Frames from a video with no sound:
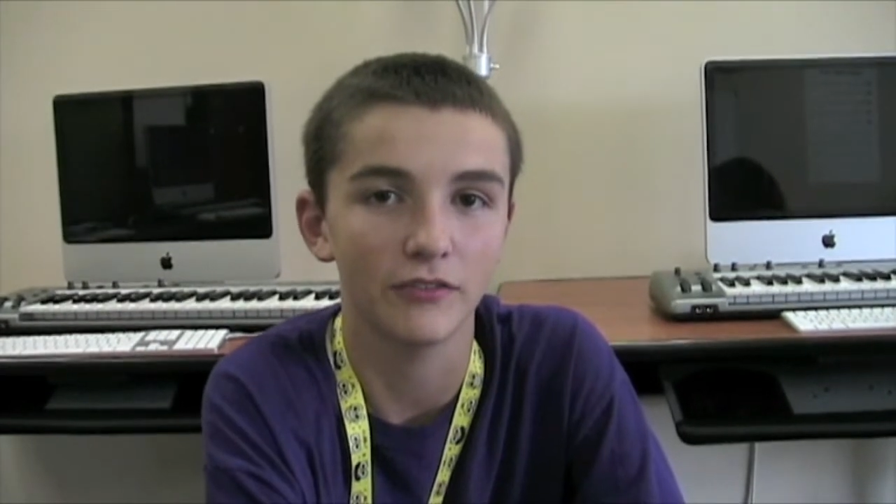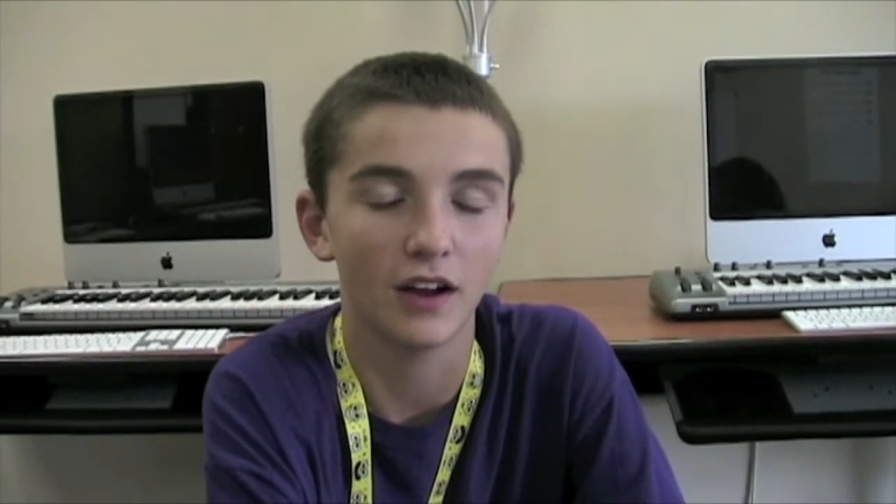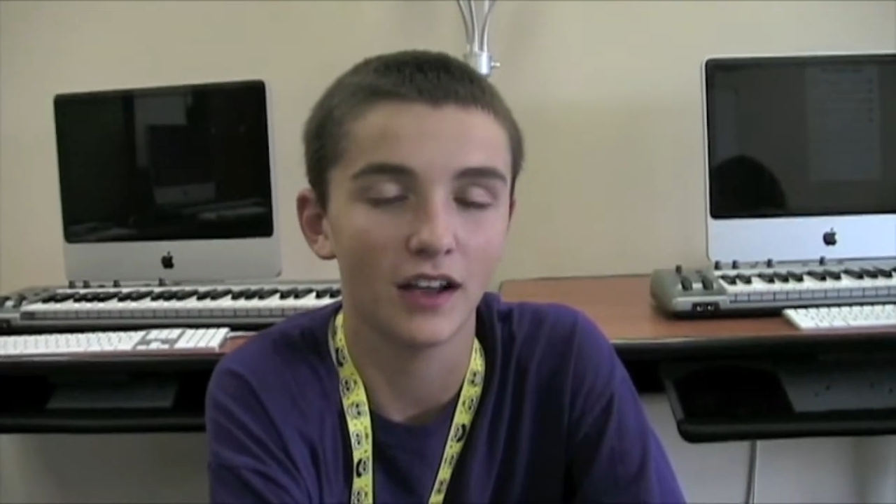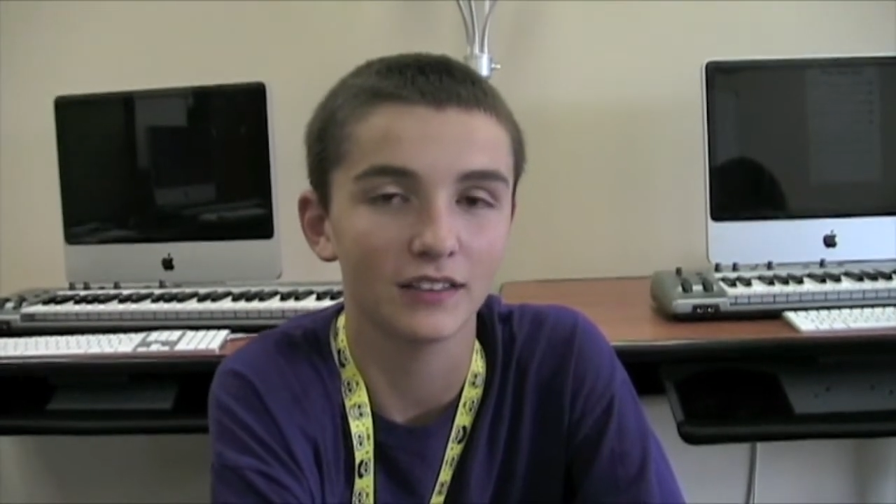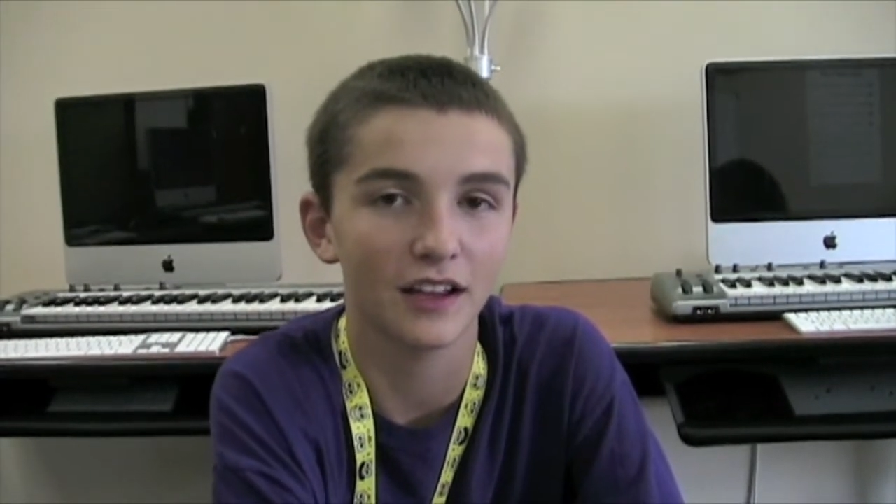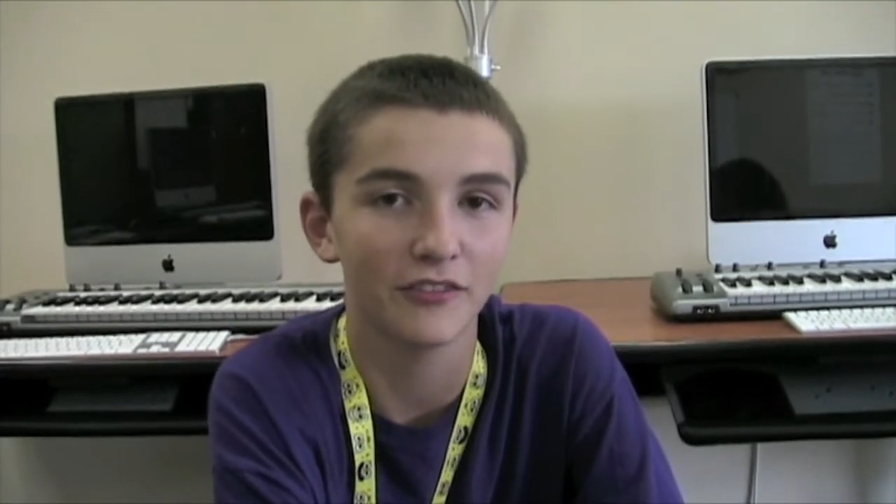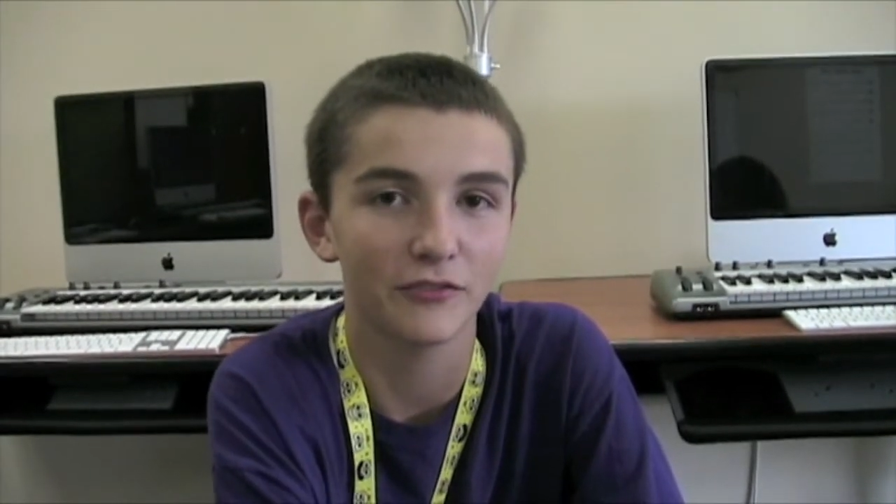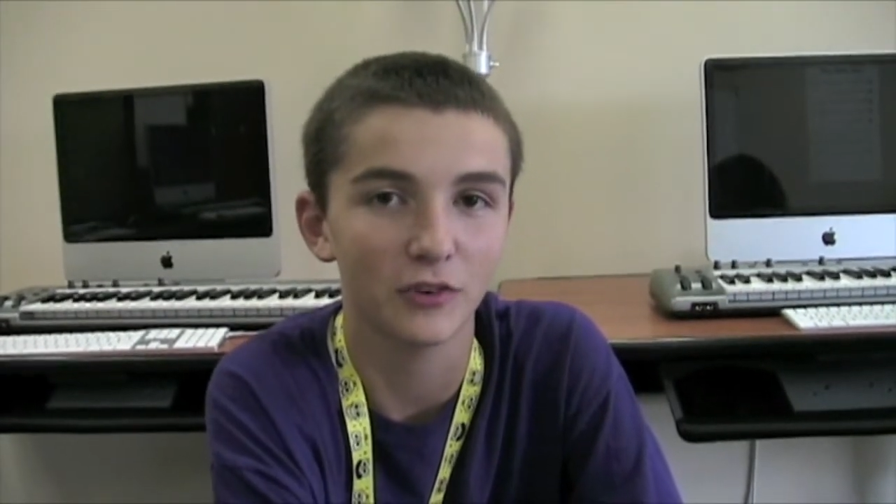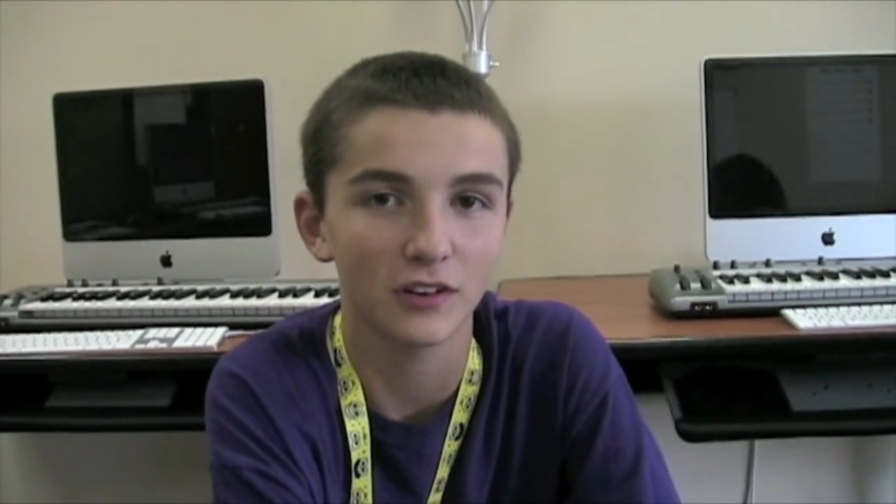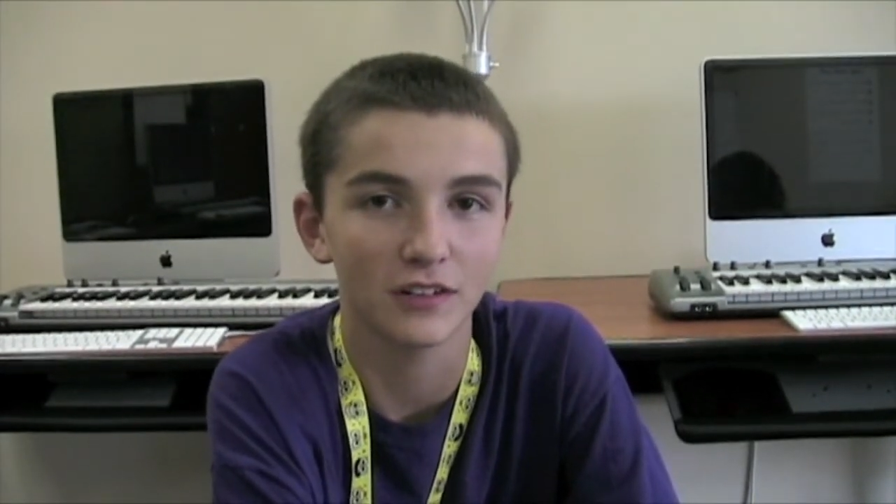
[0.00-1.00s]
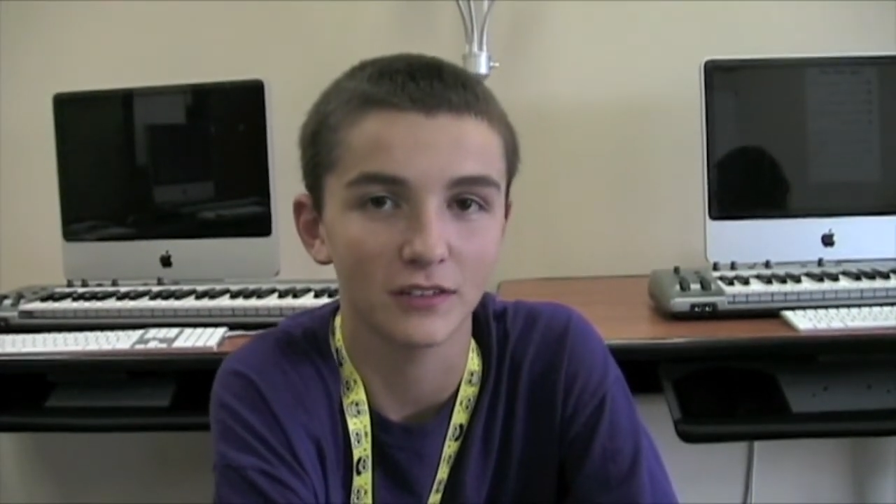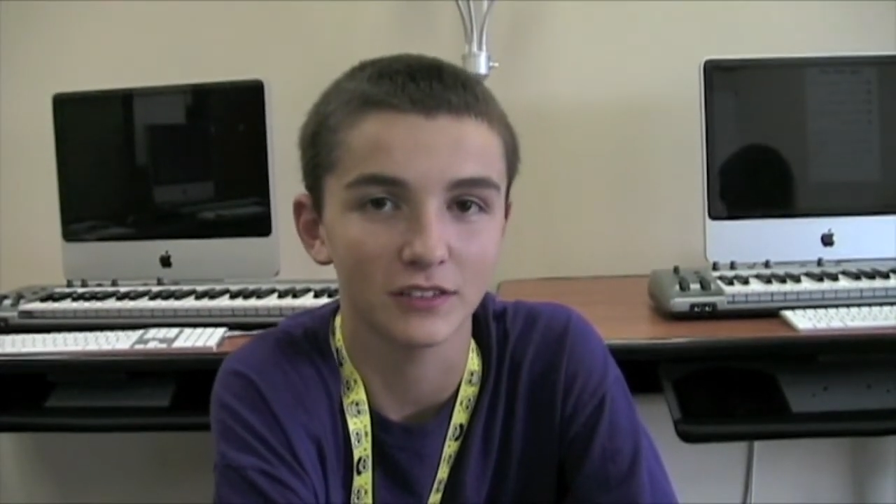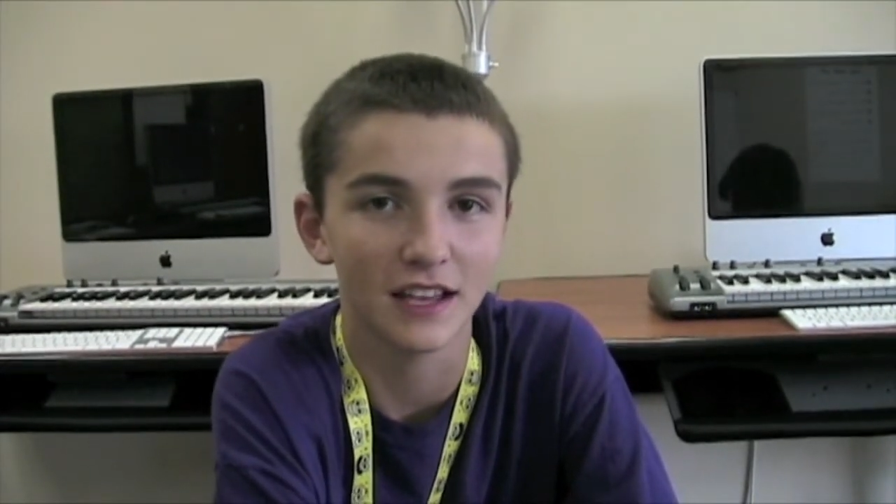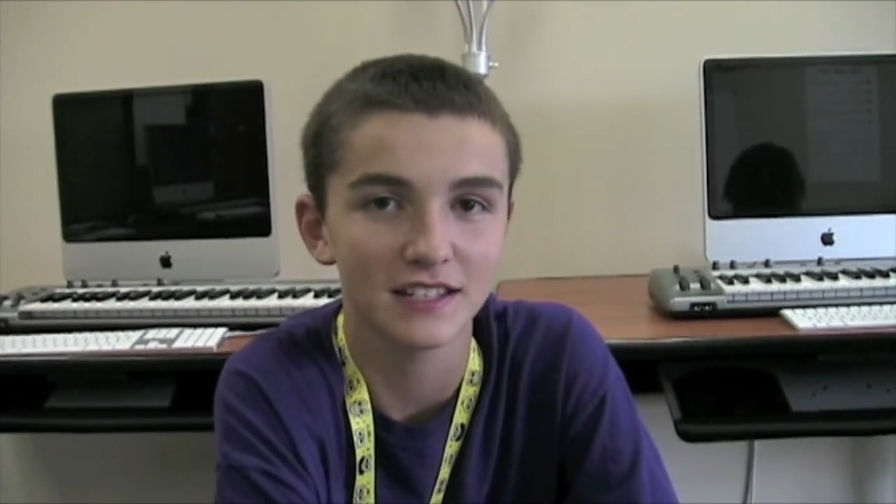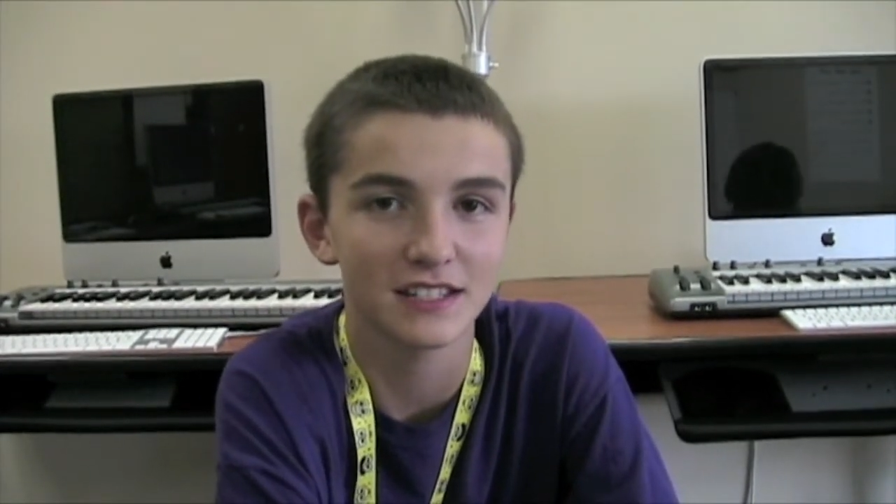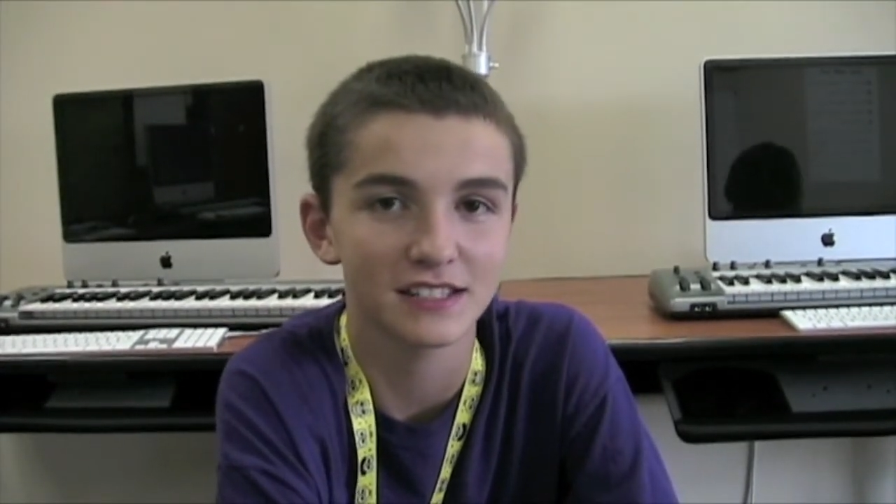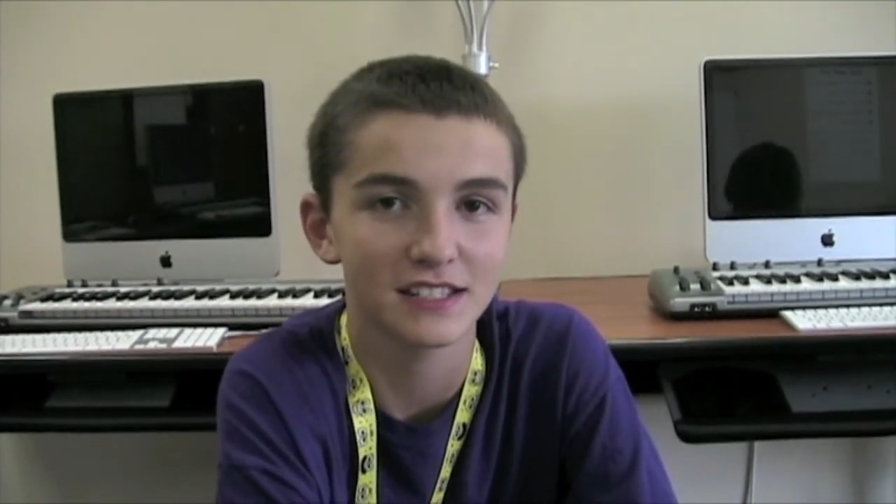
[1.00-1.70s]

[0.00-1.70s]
online for lessons.